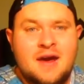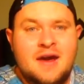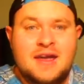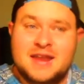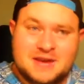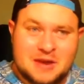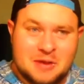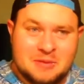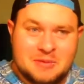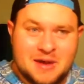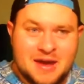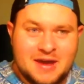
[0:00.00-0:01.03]
He didn't call
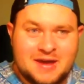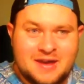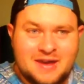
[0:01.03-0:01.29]
me back.